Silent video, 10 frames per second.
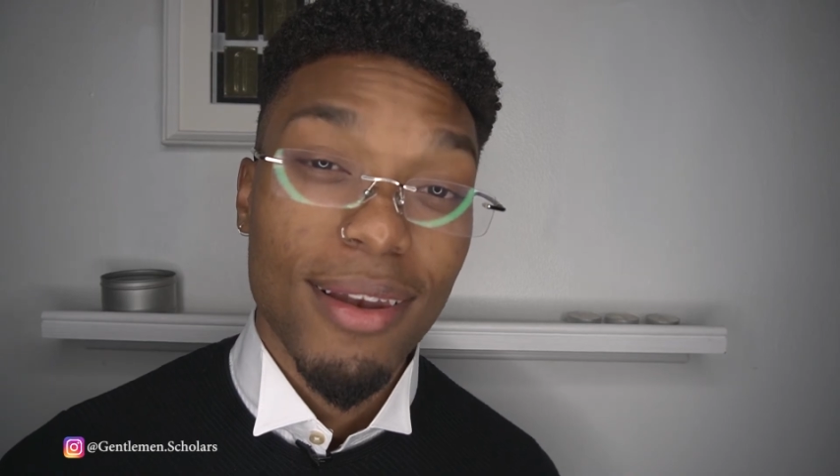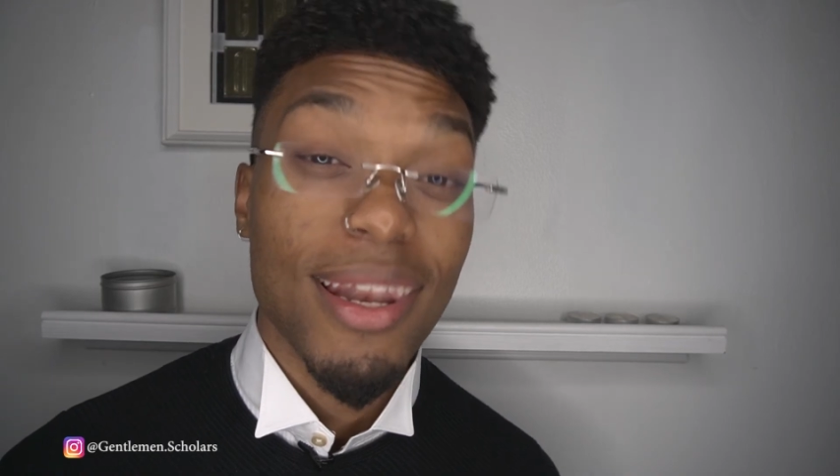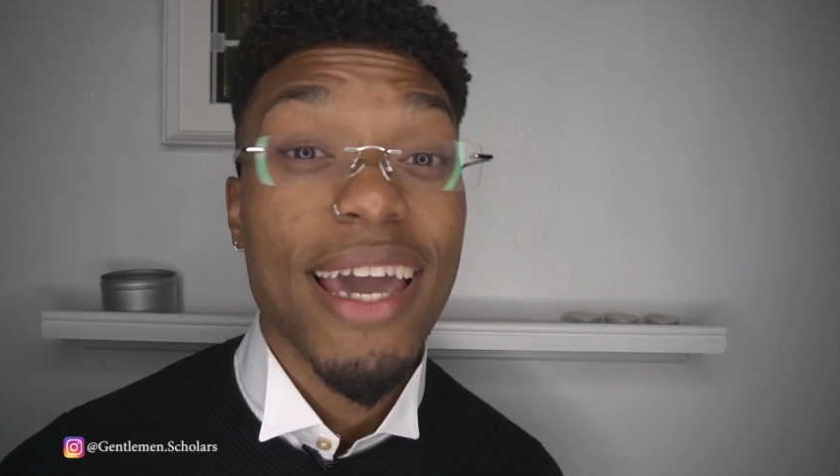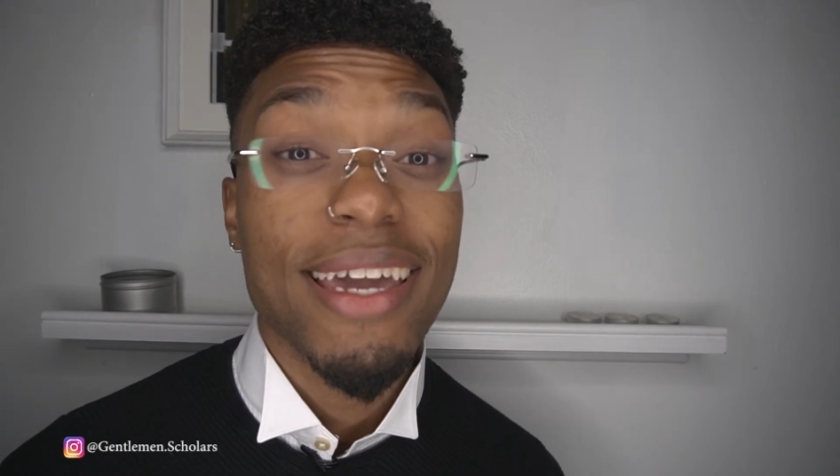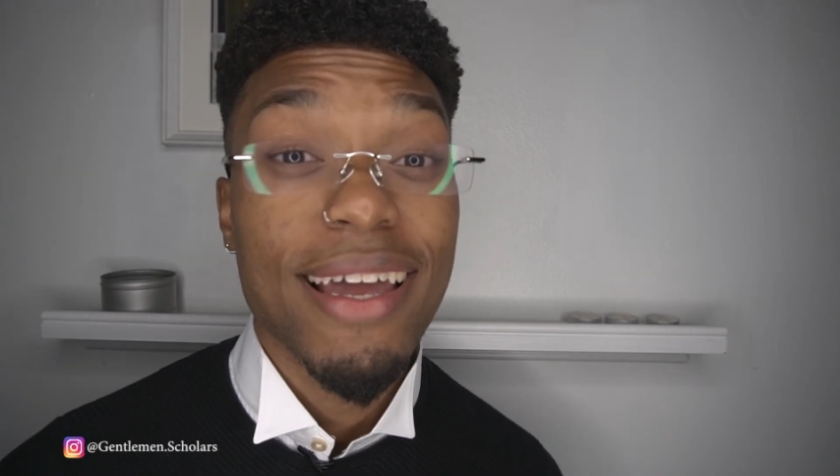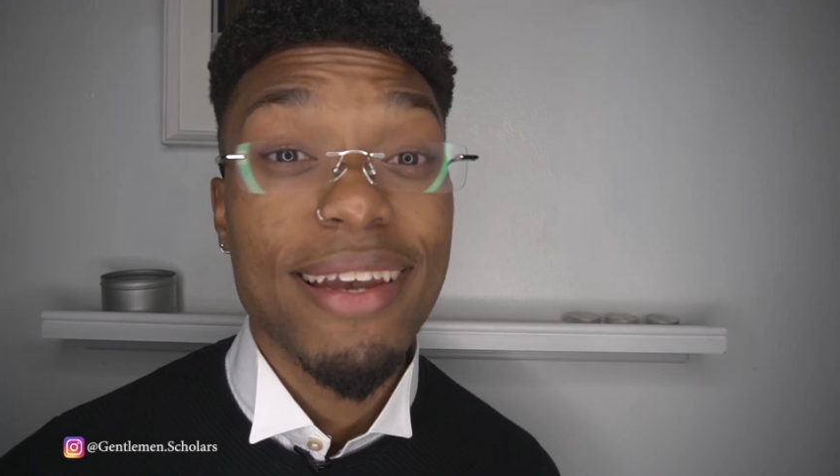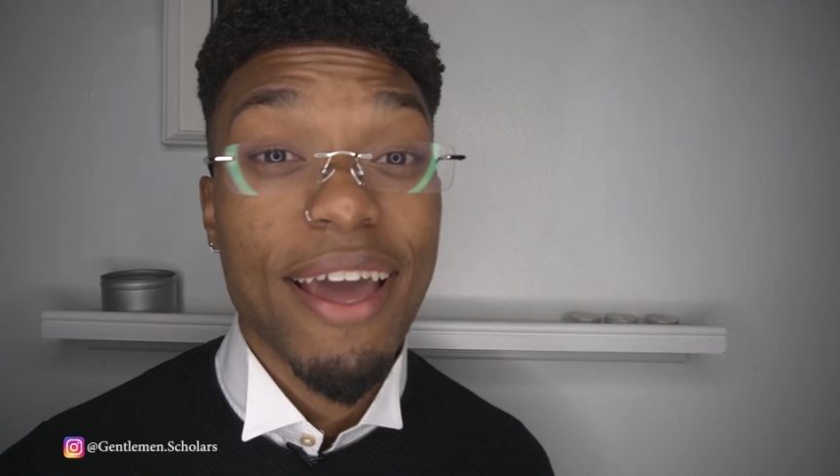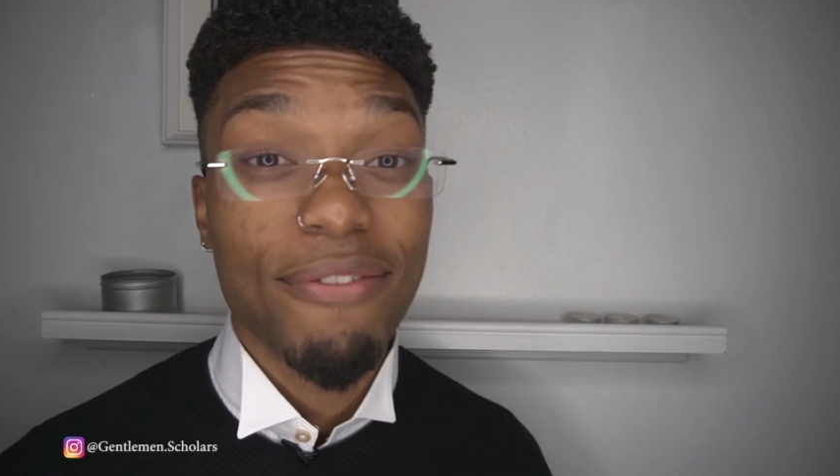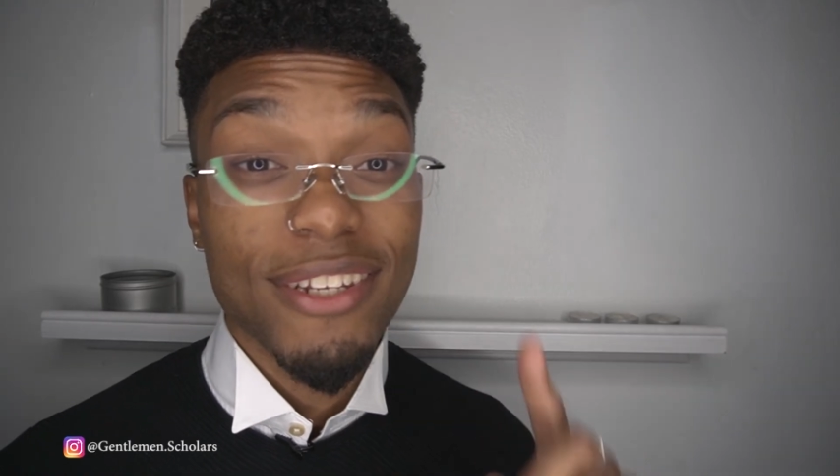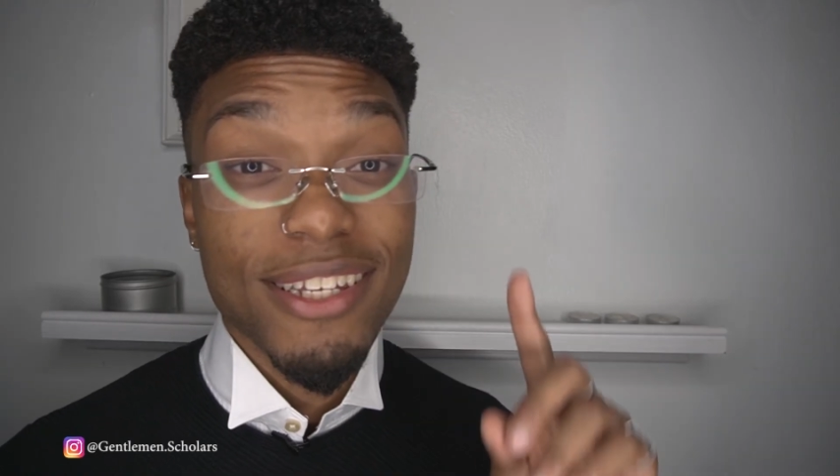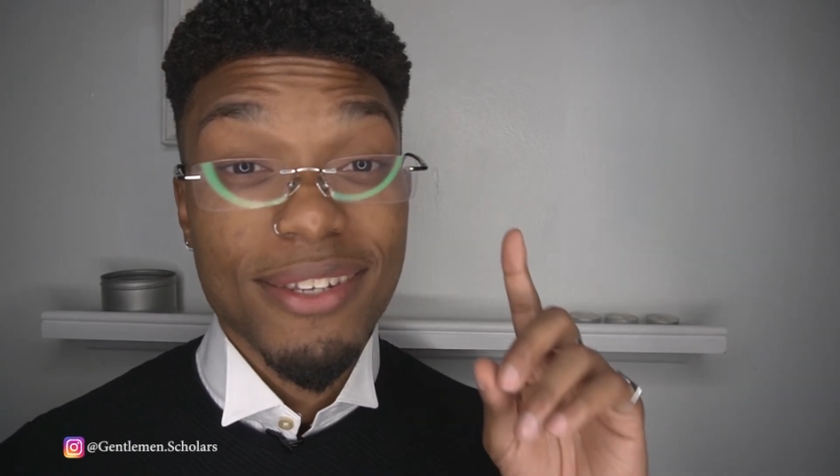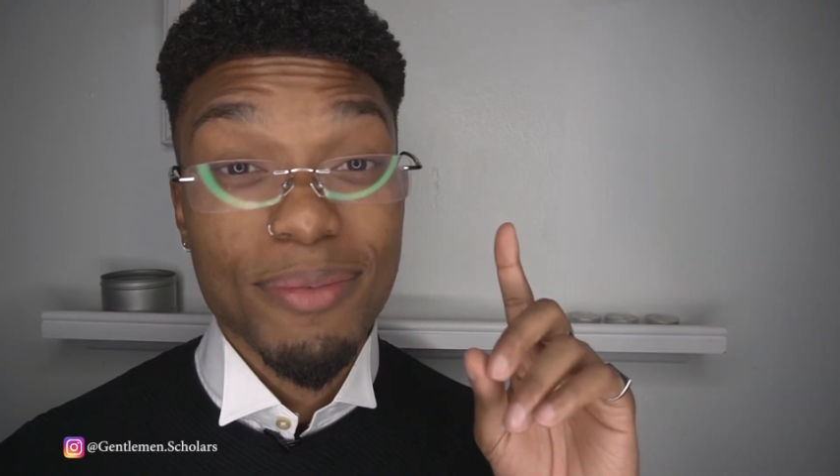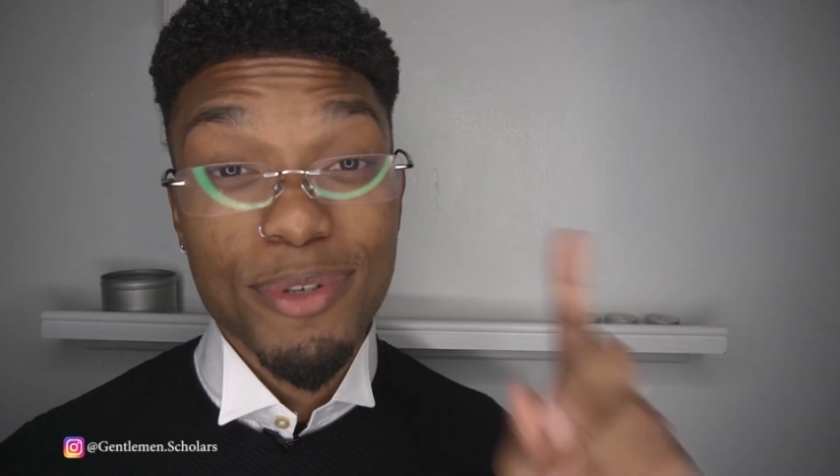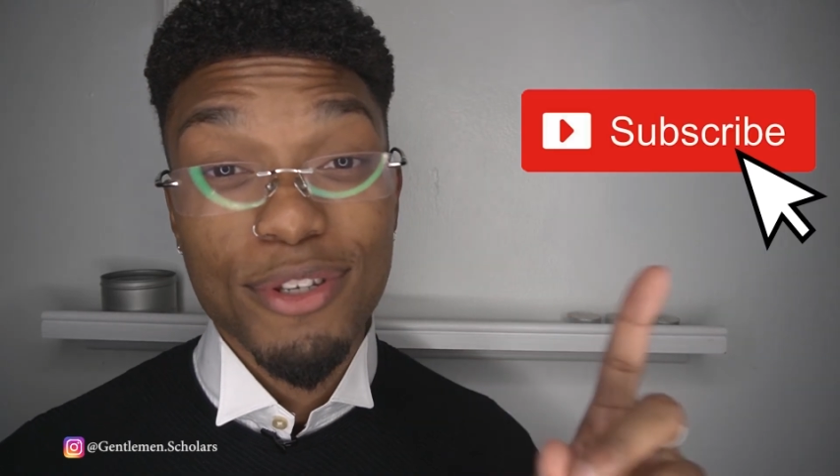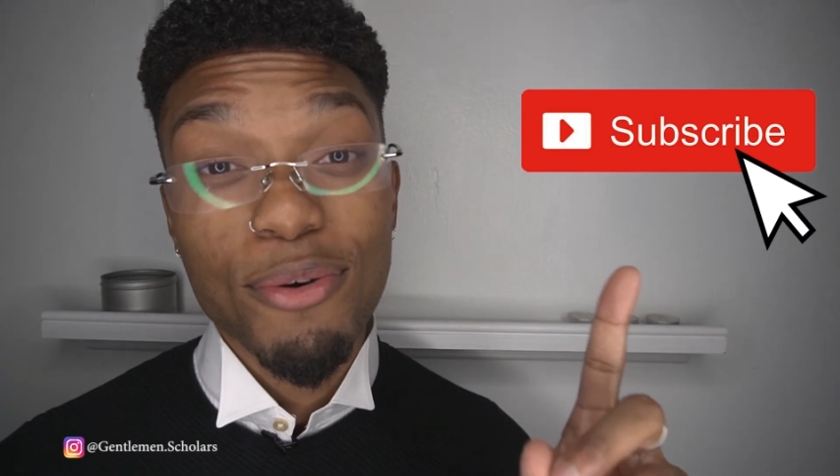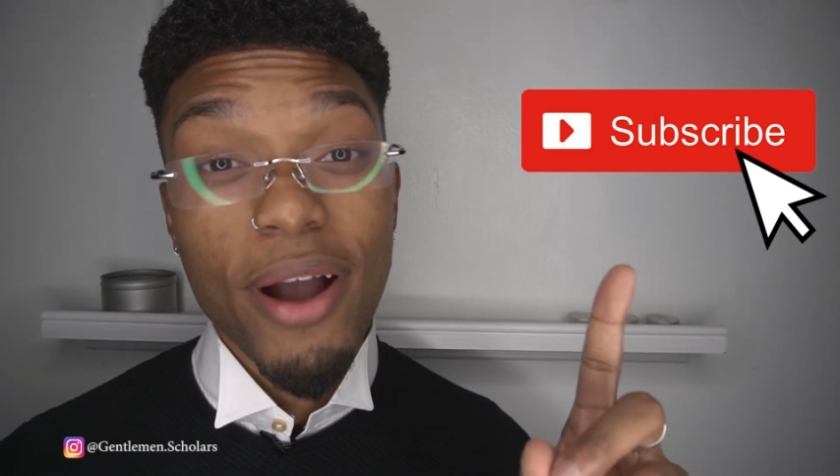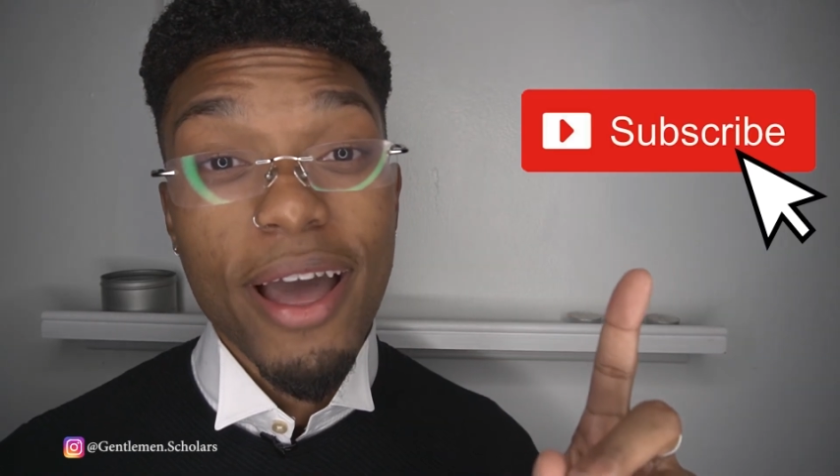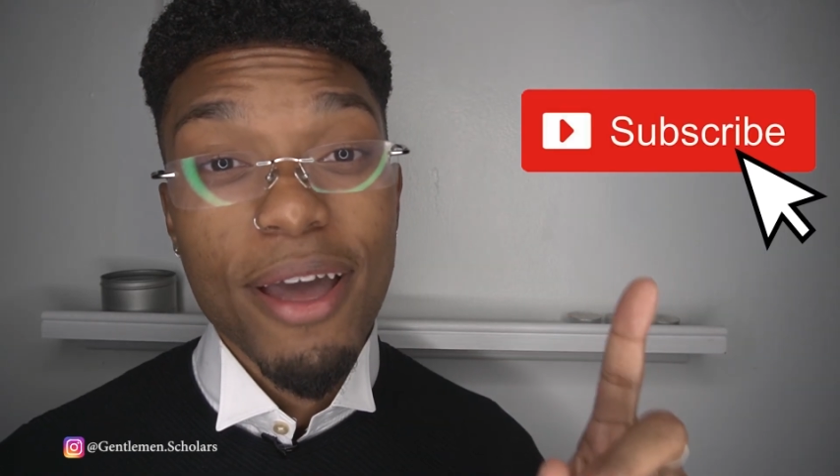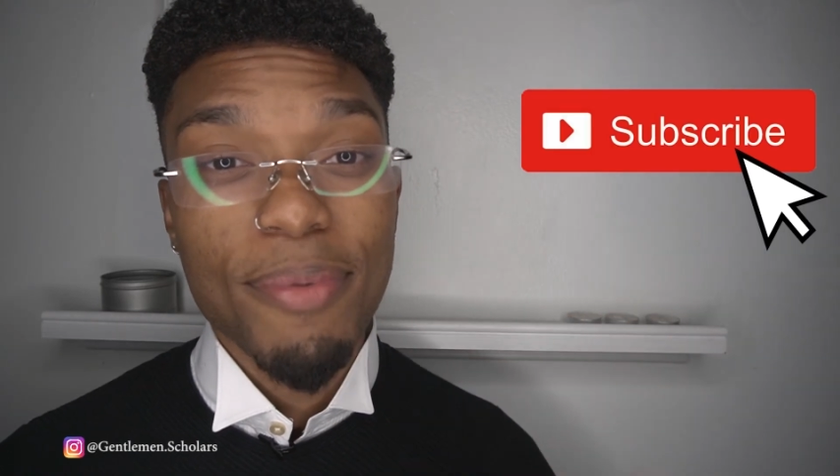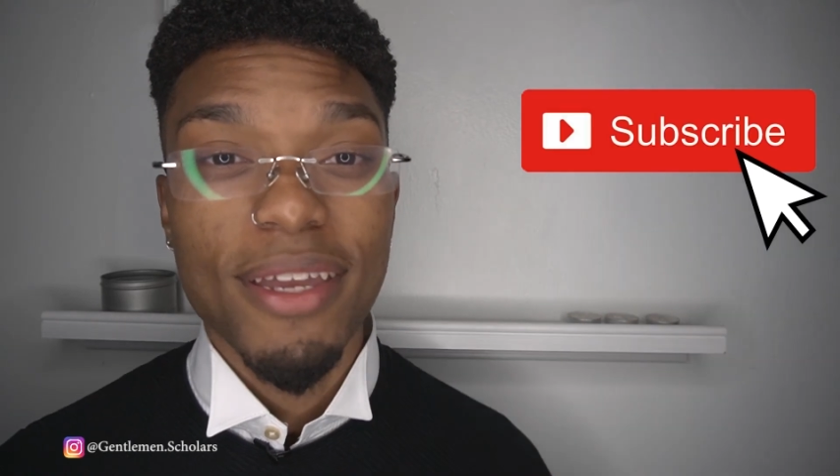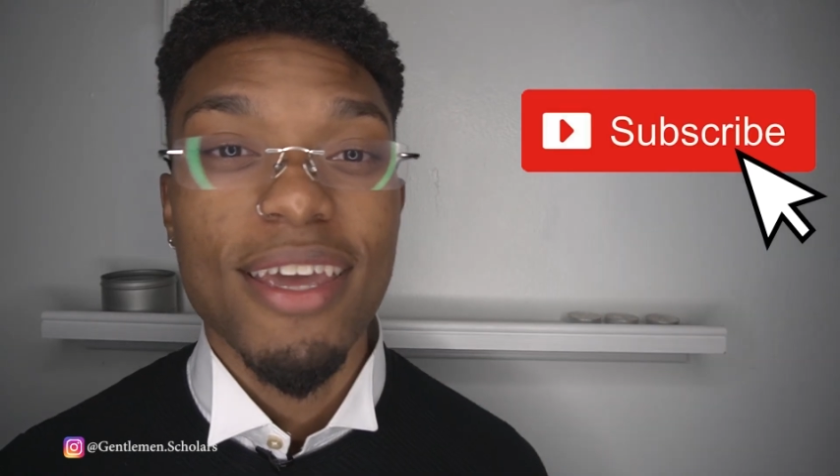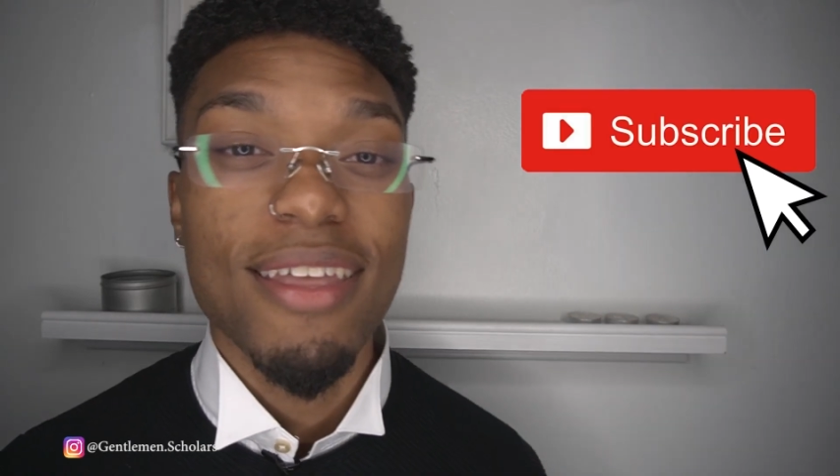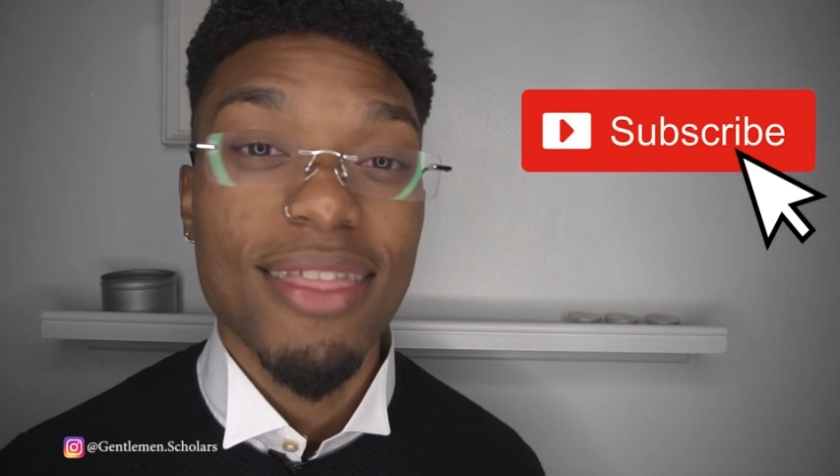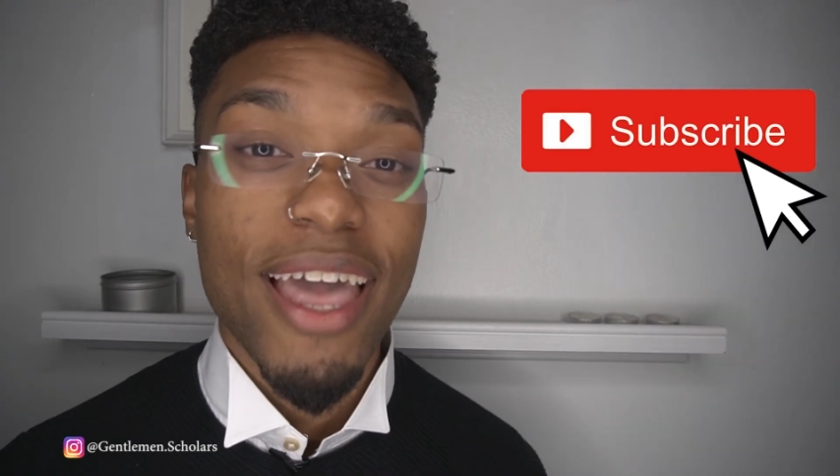Like, definitely subscribe and hit